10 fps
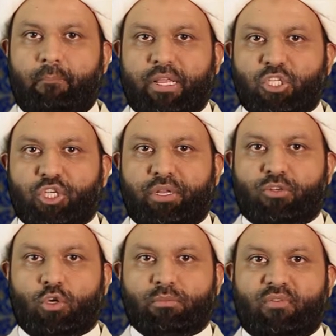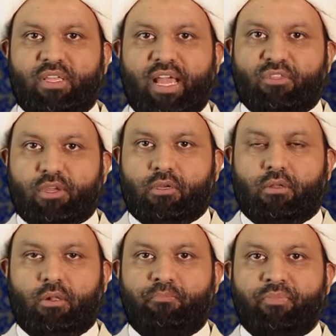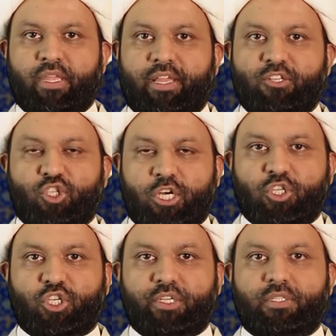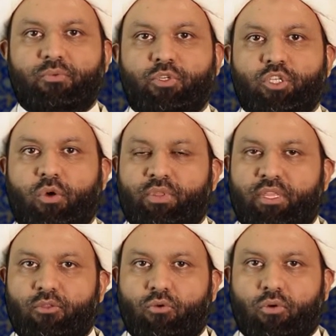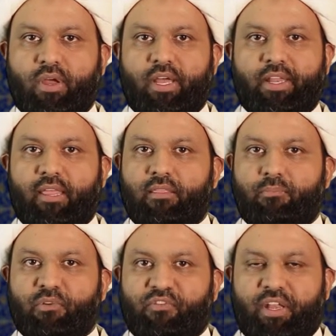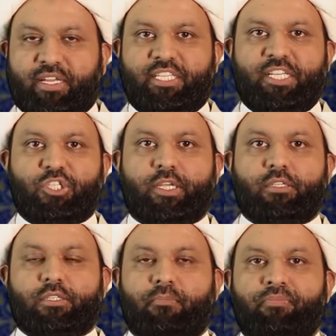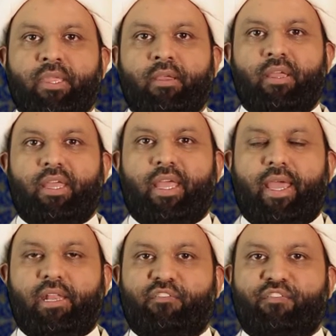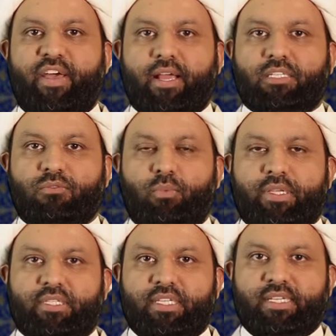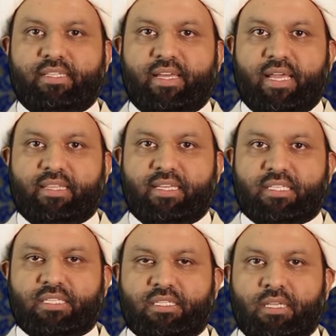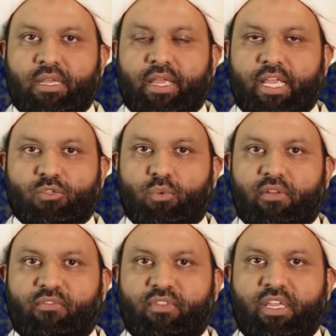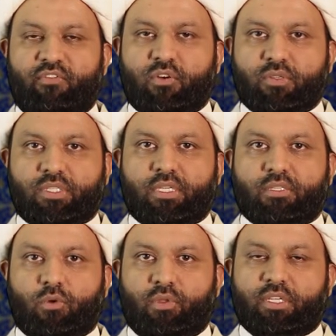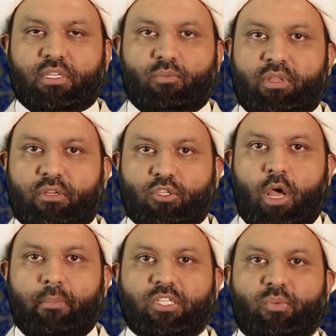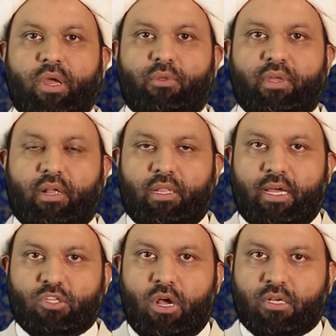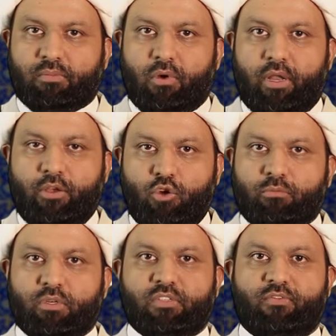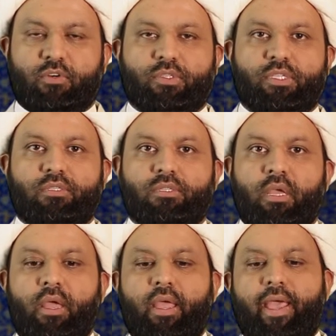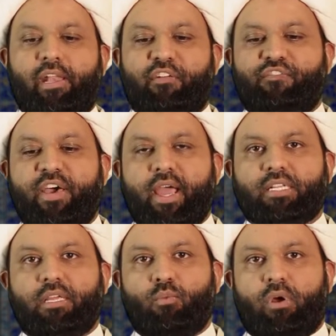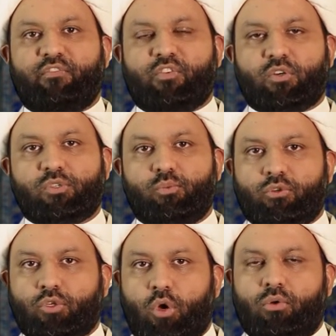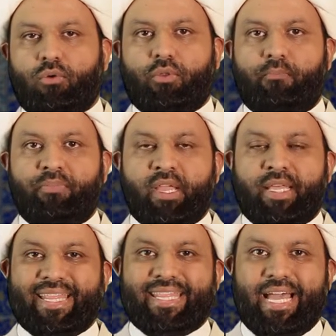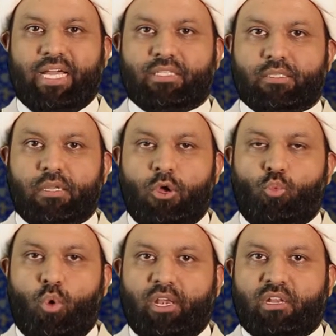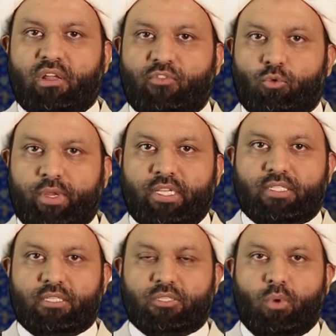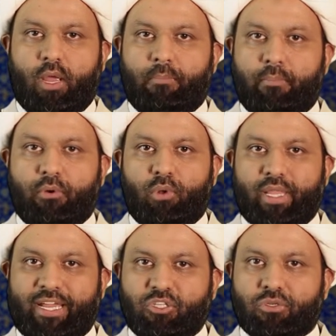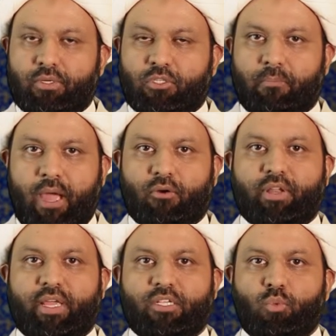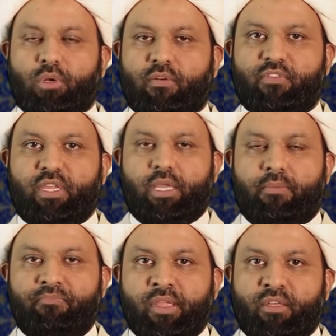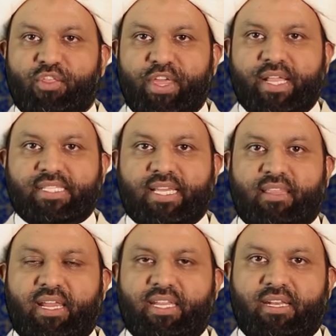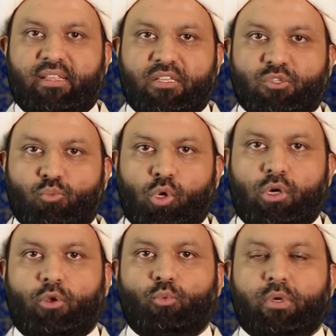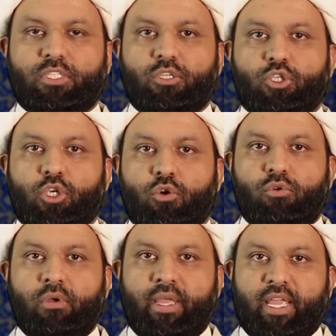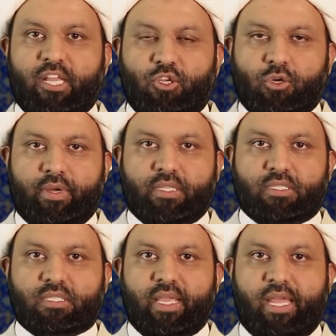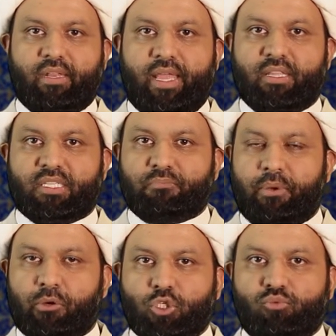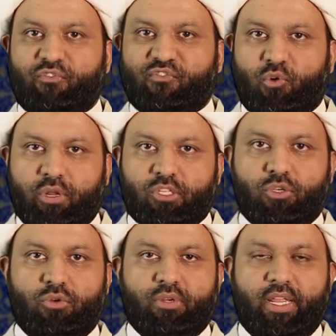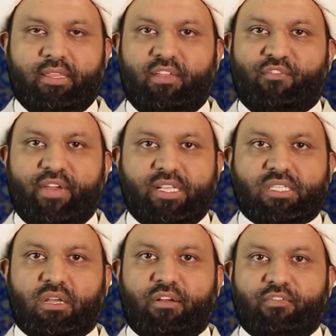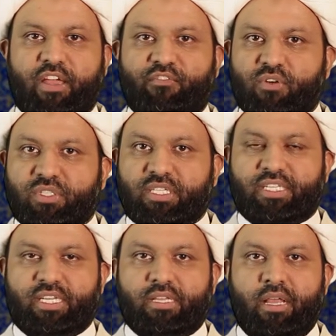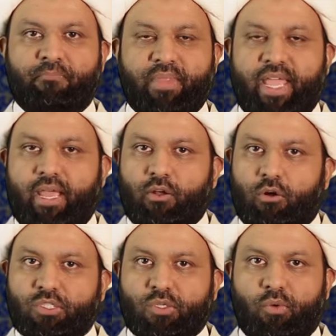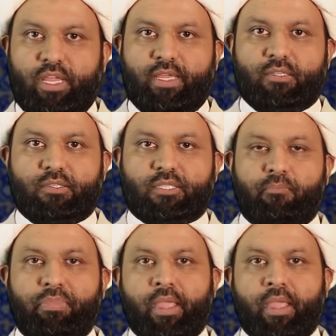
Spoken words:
mentioned in terms of the ethical injunctions which are within the Quran and the prophetic teachings. And in fact, we see that this is one of the verses, or this is one of the topics rather, that Allah talks about in numerous verses. And in fact, in one verse we're told that one of the reasons why people will enter into paradise, one of the things that they did in this world, was to show endurance and the spiritual fortitude in the face of adversity and also ease.